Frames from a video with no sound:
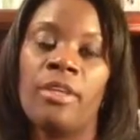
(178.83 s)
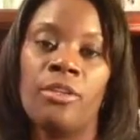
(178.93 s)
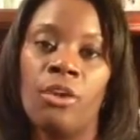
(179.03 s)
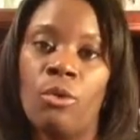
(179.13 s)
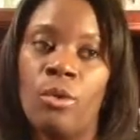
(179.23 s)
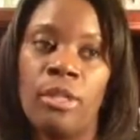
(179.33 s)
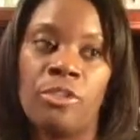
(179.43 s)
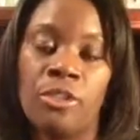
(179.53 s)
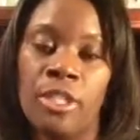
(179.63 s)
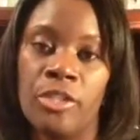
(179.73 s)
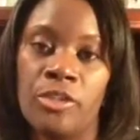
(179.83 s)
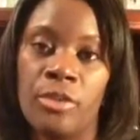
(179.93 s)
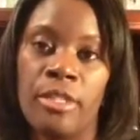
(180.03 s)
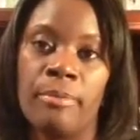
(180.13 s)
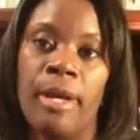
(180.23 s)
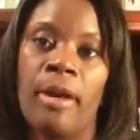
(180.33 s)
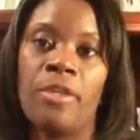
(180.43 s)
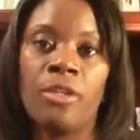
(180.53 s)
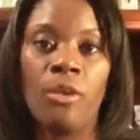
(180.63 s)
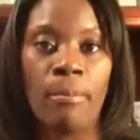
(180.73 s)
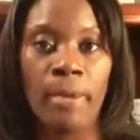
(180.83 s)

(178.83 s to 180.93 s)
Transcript: They know what your history is about. They know what